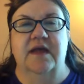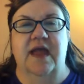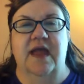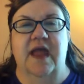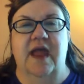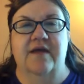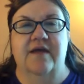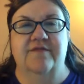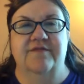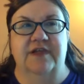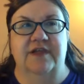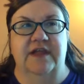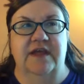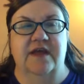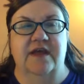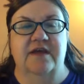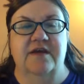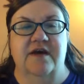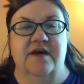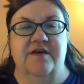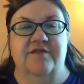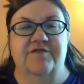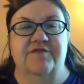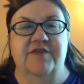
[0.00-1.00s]
heavily
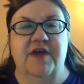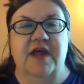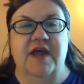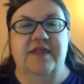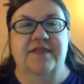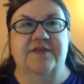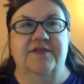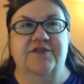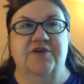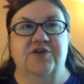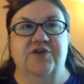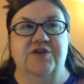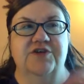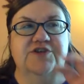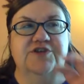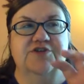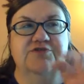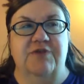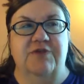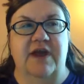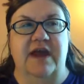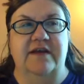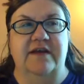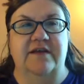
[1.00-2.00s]
enough that they're
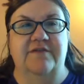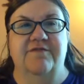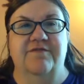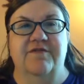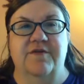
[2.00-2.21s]
distracted